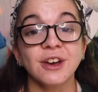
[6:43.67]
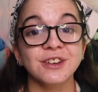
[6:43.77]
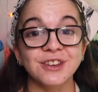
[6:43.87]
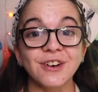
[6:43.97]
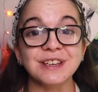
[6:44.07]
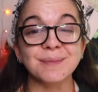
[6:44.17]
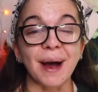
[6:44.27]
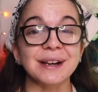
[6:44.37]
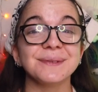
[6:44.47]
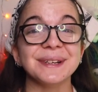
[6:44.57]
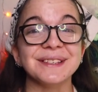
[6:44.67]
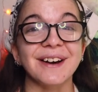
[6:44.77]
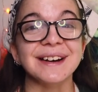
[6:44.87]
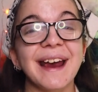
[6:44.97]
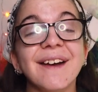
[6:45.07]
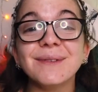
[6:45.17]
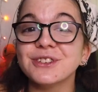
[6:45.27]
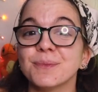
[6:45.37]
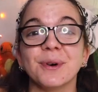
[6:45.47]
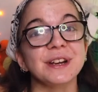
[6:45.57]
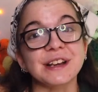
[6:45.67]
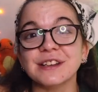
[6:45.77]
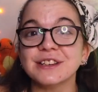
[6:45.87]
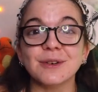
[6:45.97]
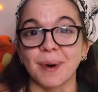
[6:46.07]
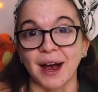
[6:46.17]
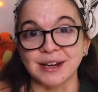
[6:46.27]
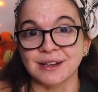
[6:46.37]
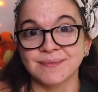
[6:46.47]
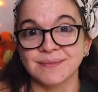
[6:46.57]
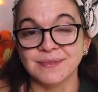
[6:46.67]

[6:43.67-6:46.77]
So you might as well start caring what you're putting into your body.